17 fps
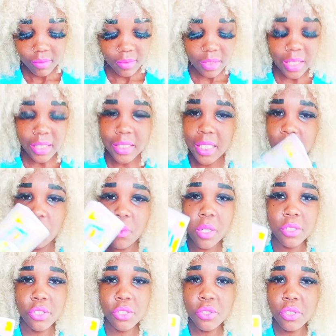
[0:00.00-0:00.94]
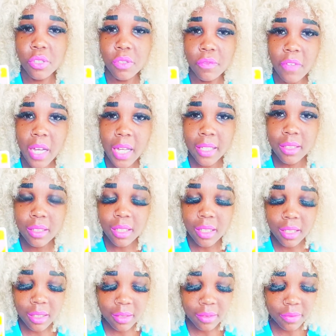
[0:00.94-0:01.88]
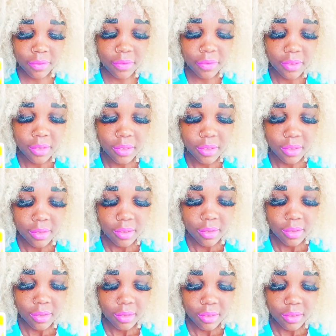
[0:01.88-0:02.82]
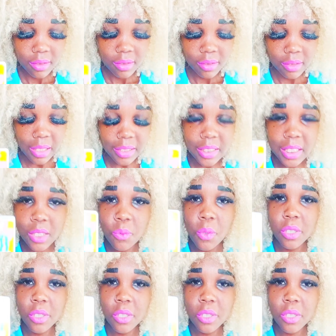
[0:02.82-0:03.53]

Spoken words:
They didn't want you to find love. They didn't